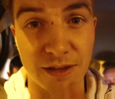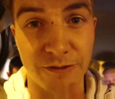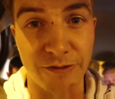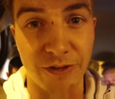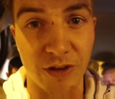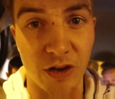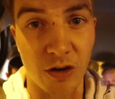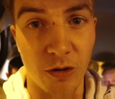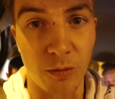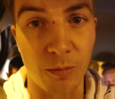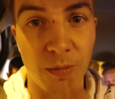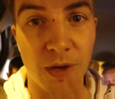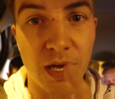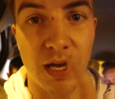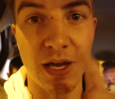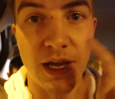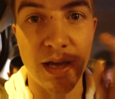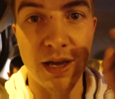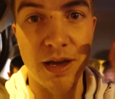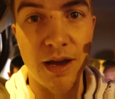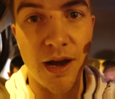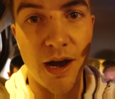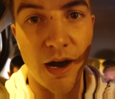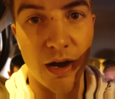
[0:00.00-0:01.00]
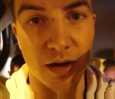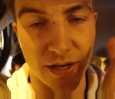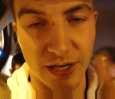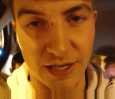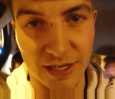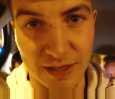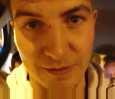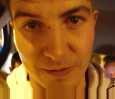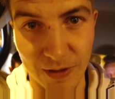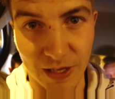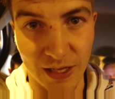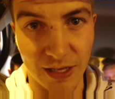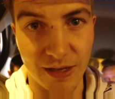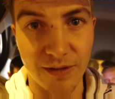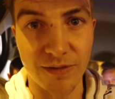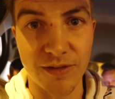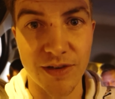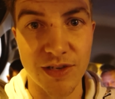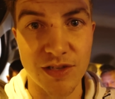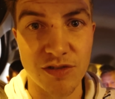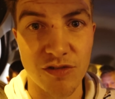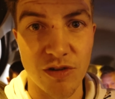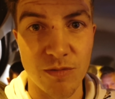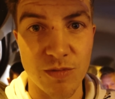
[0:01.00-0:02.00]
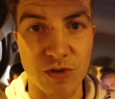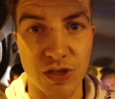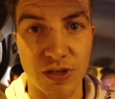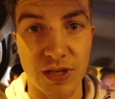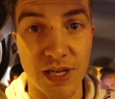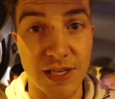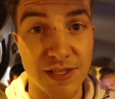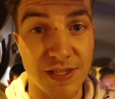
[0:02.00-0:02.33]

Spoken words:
film, I'm going to leave a link in the description.